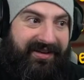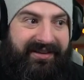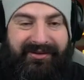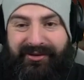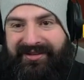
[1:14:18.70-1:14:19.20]

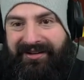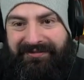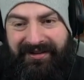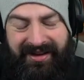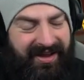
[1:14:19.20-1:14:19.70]
That sort of
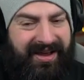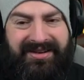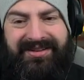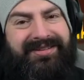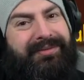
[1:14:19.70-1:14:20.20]
stuff.
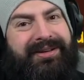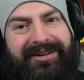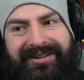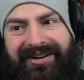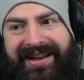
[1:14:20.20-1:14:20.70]
Just so we
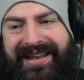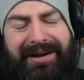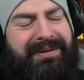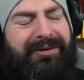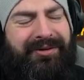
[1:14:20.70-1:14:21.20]
got a line,
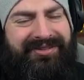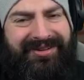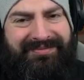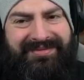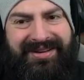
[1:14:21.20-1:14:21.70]
that'd be
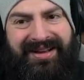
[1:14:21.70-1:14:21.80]
awesome.